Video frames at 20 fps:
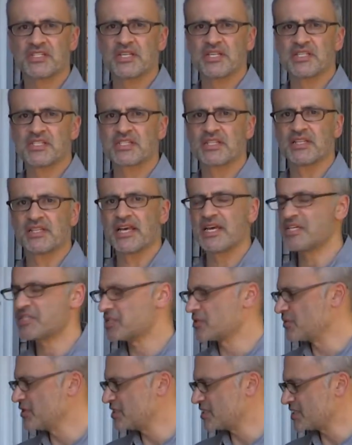
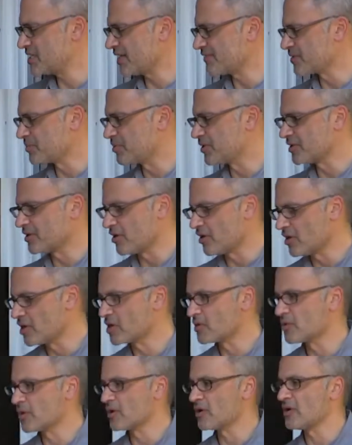installation. We just have to put the
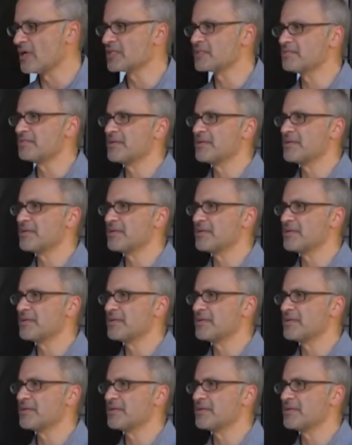hardware on to